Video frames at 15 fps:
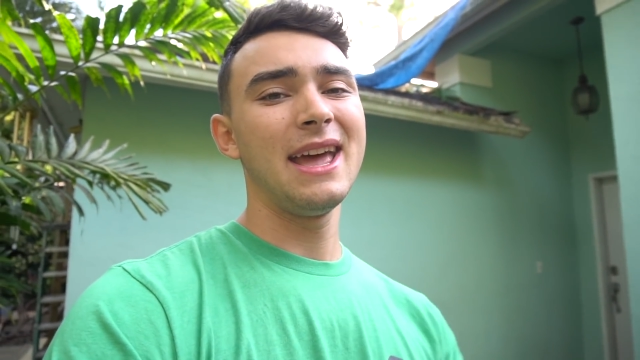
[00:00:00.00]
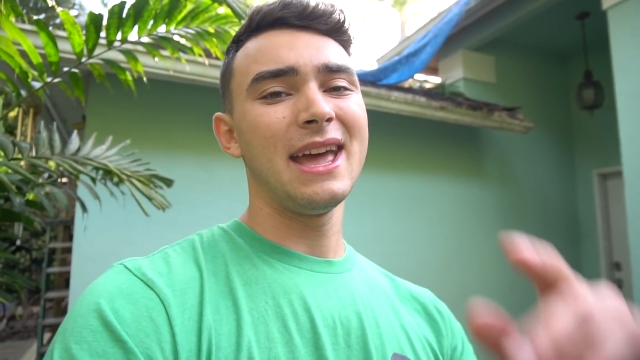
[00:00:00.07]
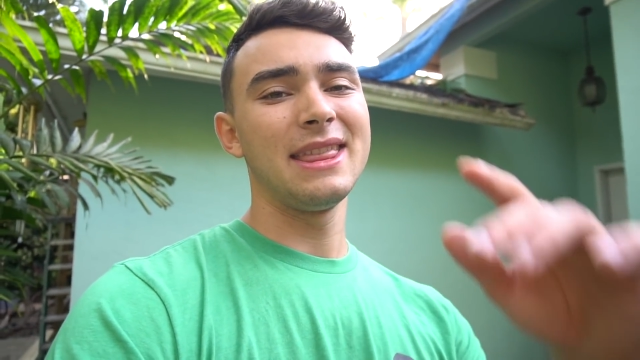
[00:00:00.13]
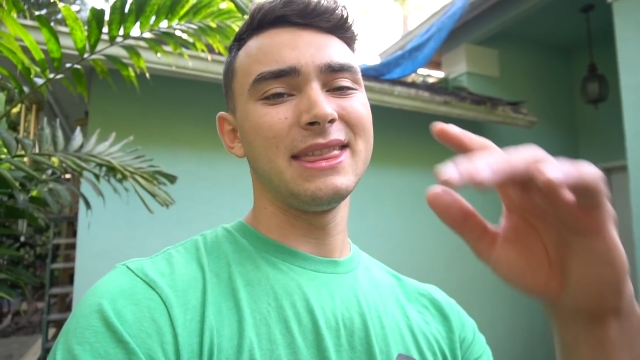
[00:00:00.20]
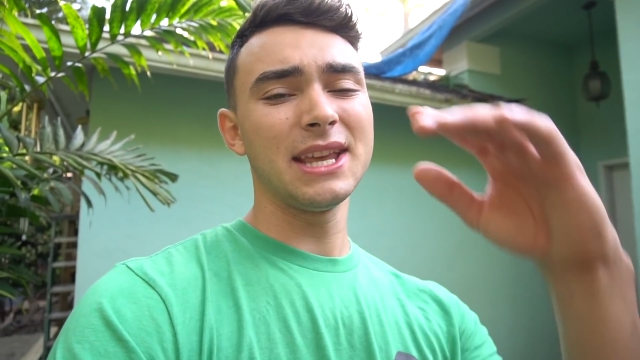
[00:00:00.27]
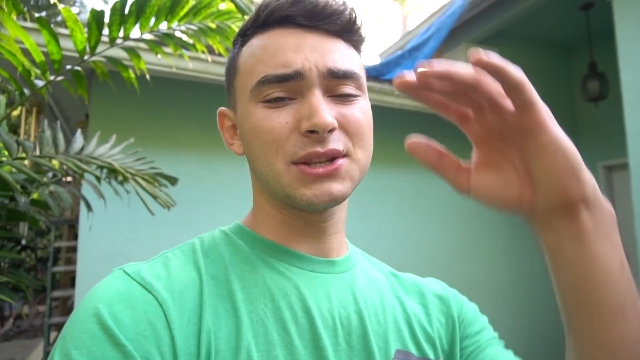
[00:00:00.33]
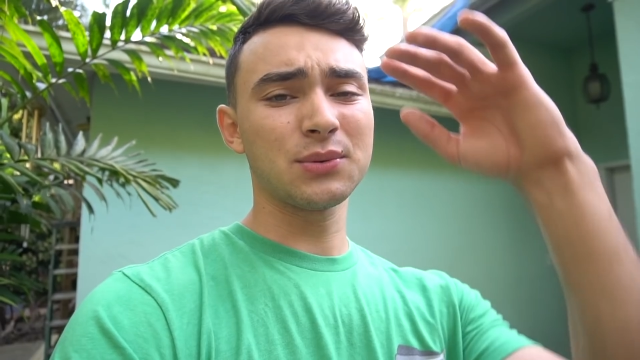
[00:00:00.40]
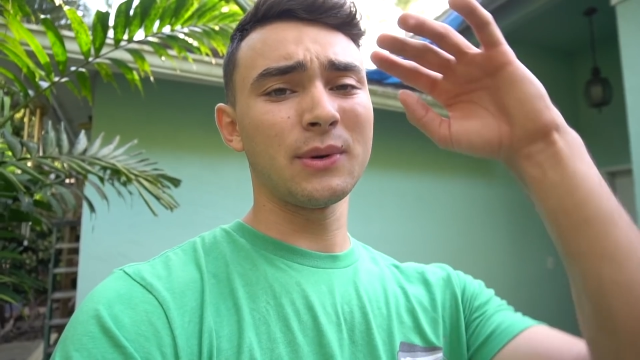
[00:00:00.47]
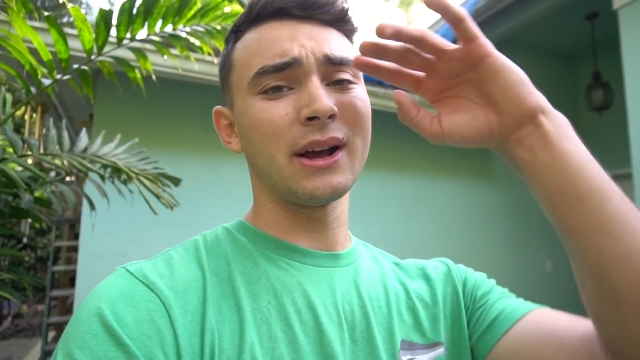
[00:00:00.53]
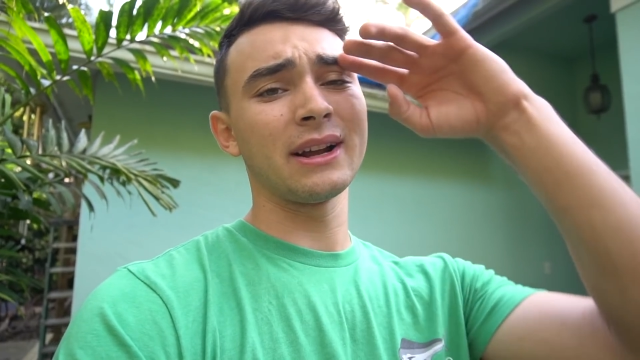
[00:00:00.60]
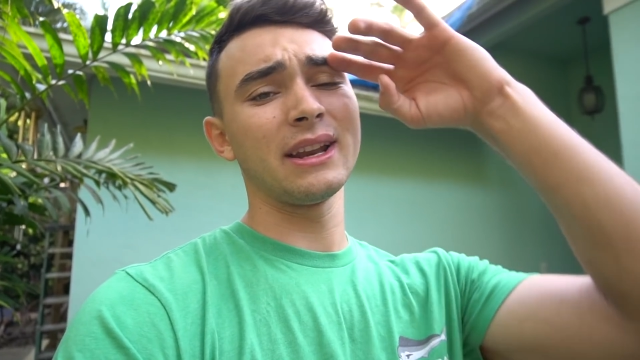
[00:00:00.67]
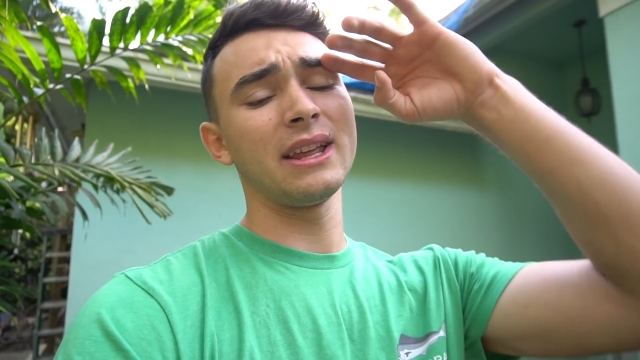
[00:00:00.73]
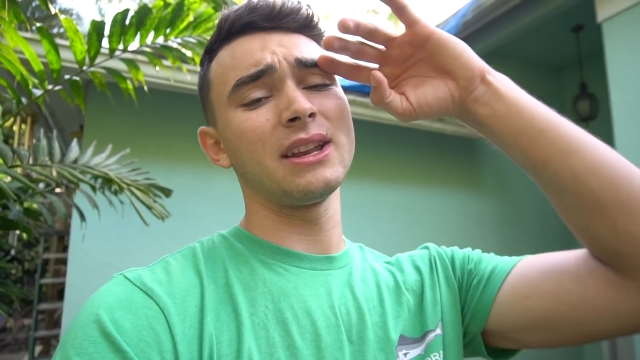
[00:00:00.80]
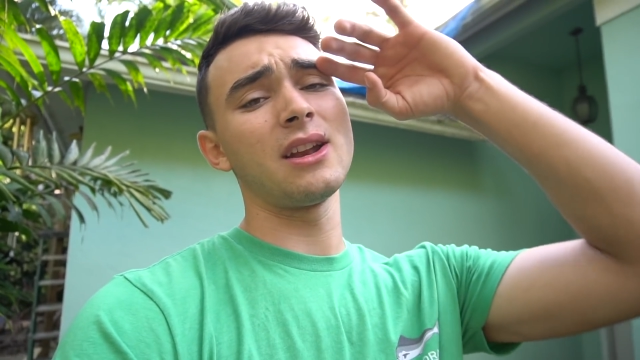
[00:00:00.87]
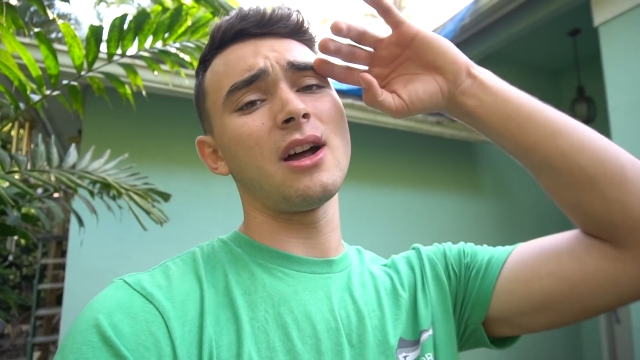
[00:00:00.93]
And this is where I'm
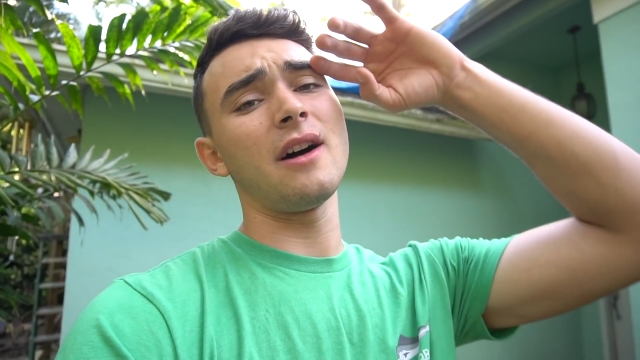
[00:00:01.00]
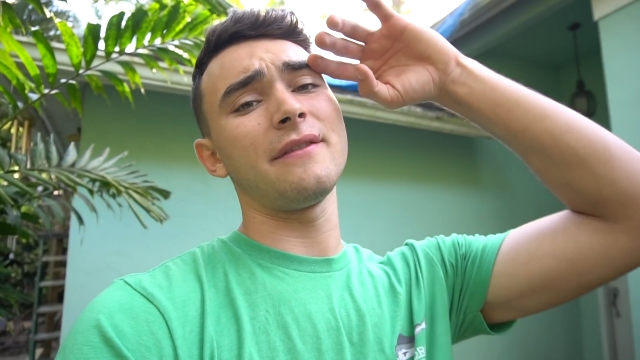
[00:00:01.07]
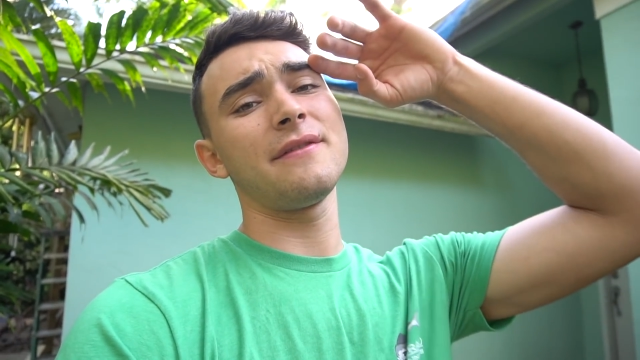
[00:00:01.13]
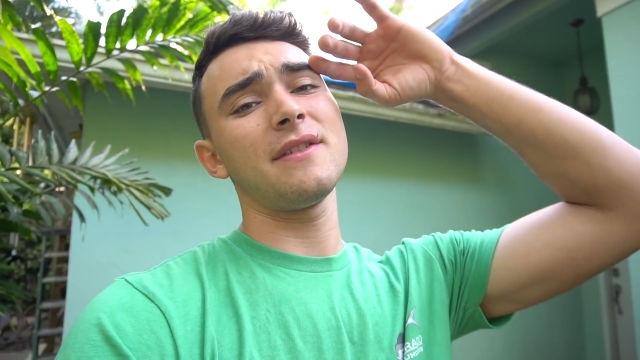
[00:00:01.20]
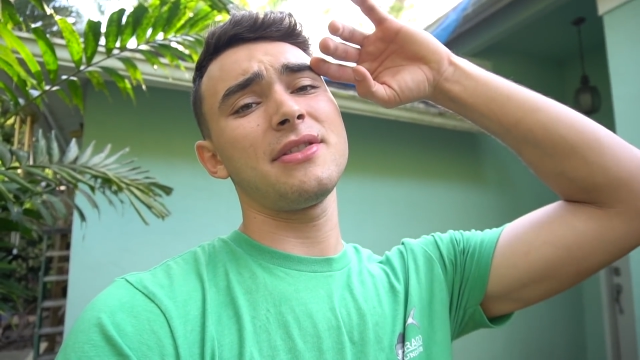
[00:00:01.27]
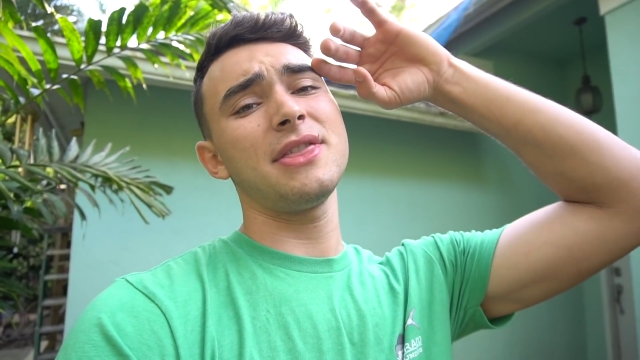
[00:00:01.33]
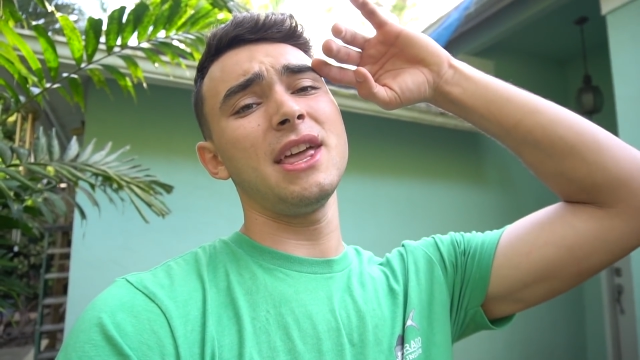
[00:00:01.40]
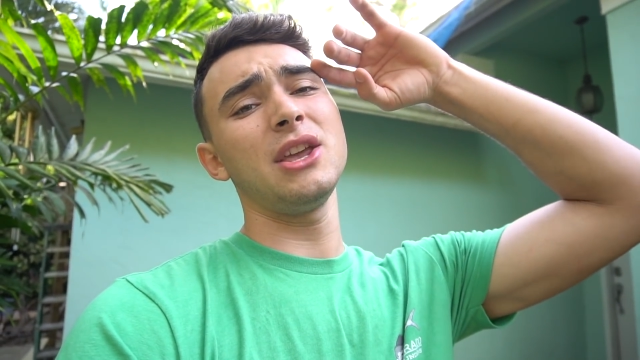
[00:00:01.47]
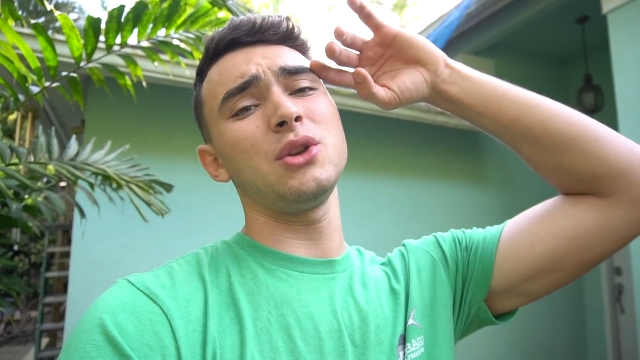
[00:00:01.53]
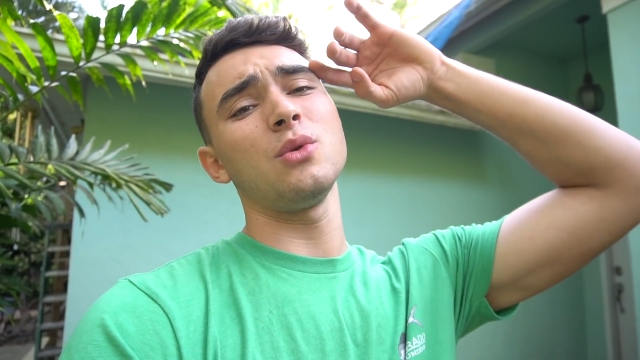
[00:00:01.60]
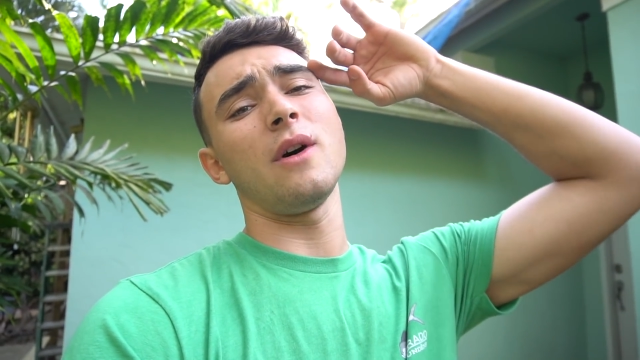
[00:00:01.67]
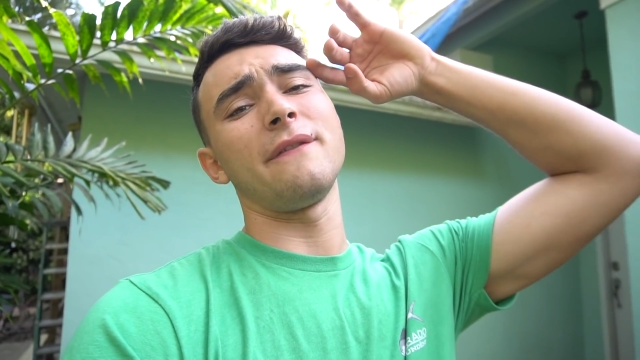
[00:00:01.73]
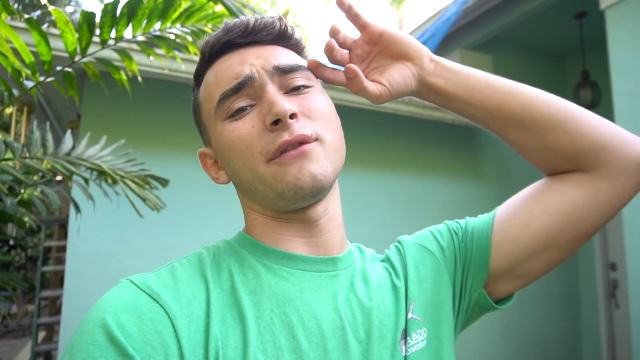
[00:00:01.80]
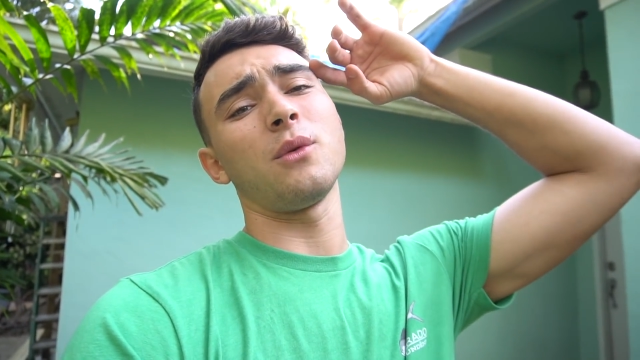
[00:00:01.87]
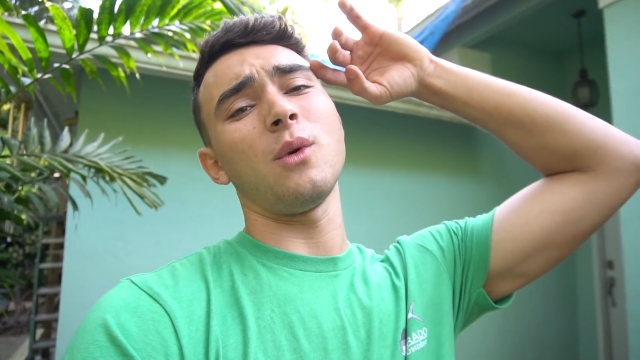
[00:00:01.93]
going to end it off. Thank you
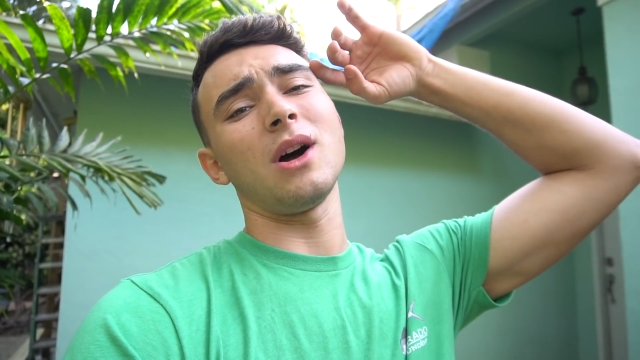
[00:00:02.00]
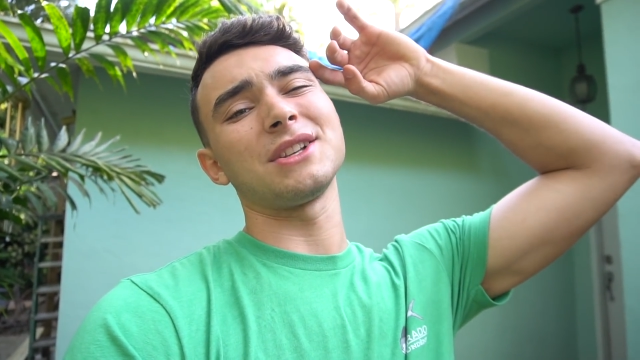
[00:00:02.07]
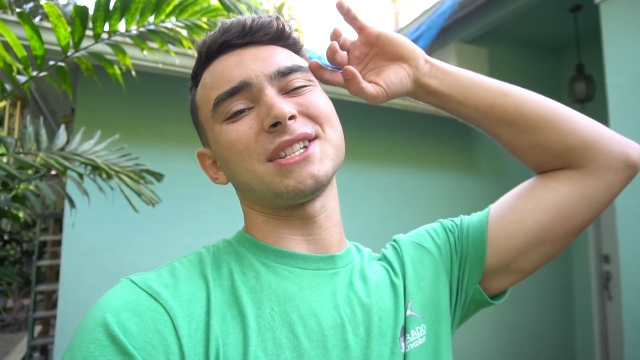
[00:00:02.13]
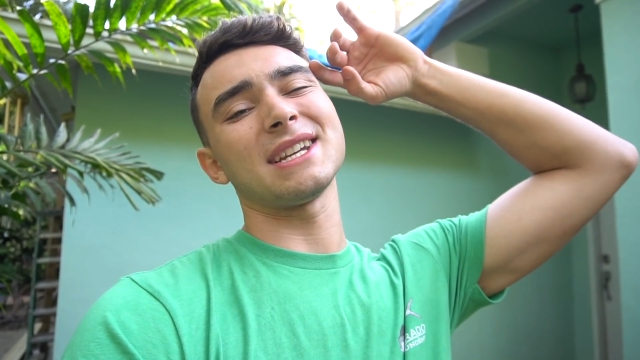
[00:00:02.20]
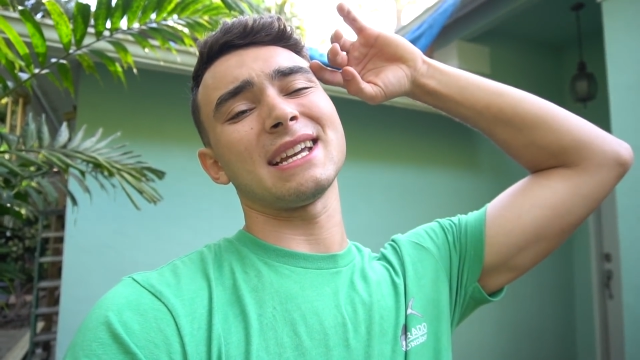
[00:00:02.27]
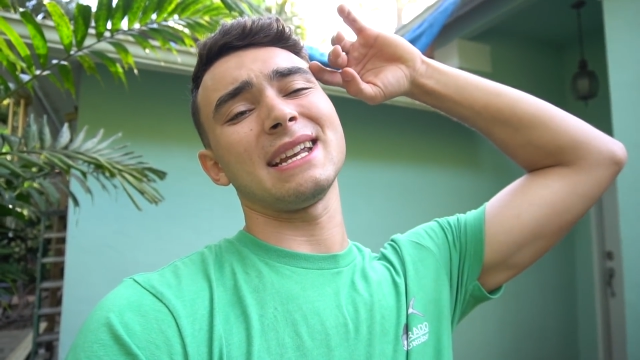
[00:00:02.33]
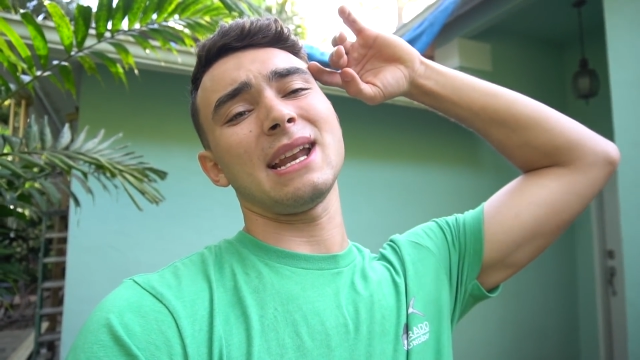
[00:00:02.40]
all for watching,